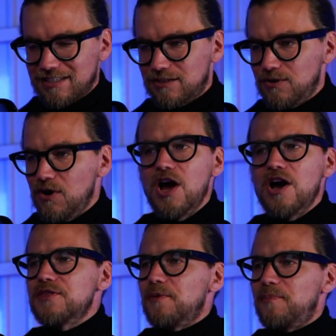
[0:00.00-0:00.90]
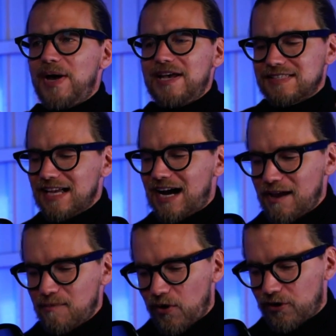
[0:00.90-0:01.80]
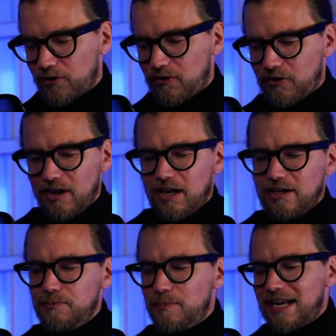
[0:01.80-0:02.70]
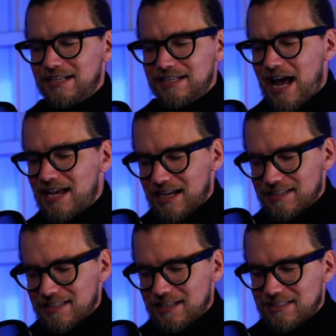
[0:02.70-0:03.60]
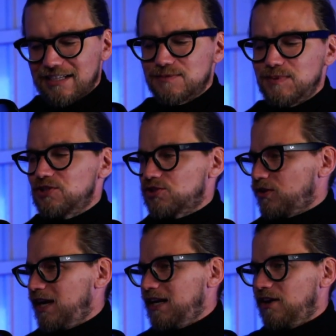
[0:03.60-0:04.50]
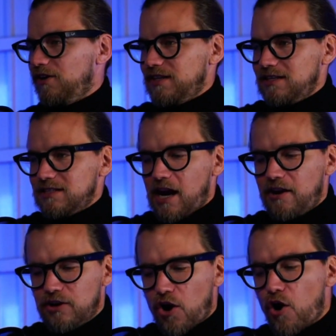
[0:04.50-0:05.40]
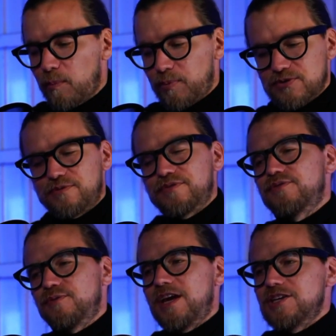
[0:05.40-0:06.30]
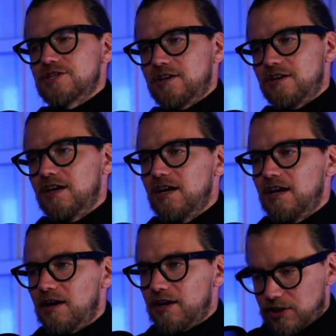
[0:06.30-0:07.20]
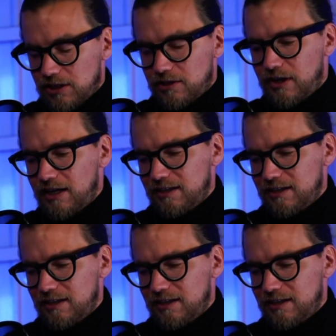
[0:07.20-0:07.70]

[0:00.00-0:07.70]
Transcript: to the best AI model humanity has access. It's been trained on the entire corpus of information generated